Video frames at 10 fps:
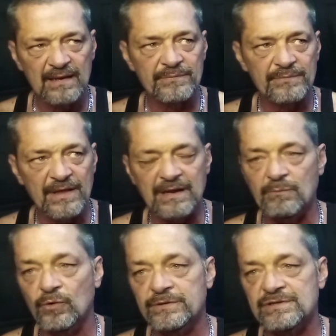and I think
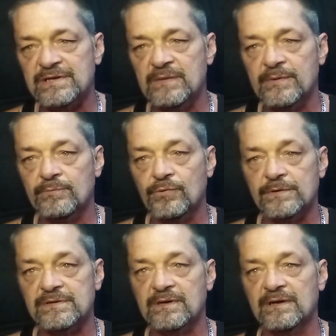I'm going to just keep it
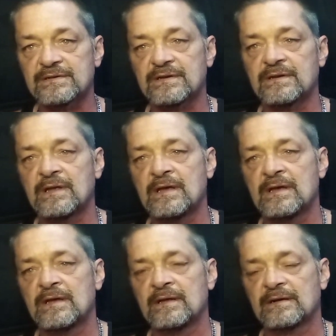prison content.
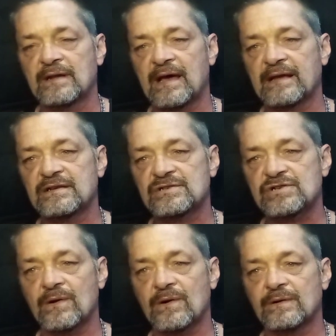Like
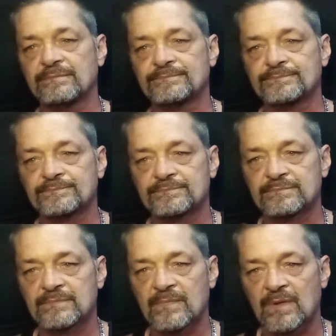and share.
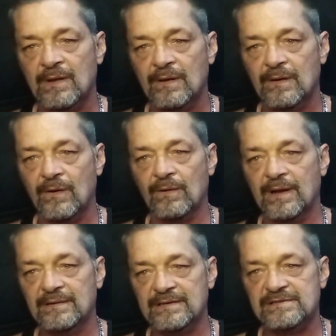All
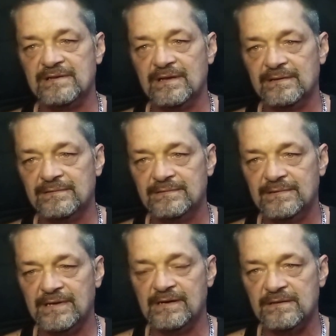right, let's uh,
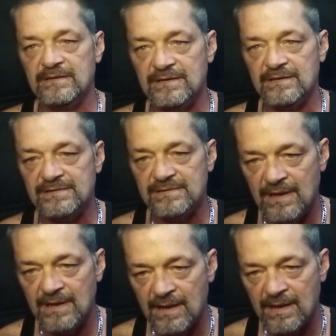get into this.
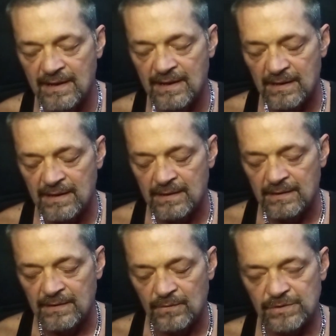
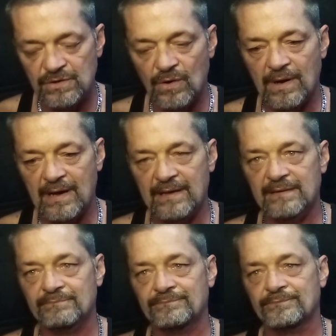You know,
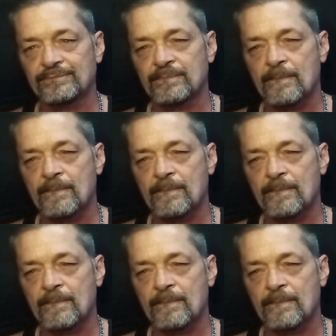I am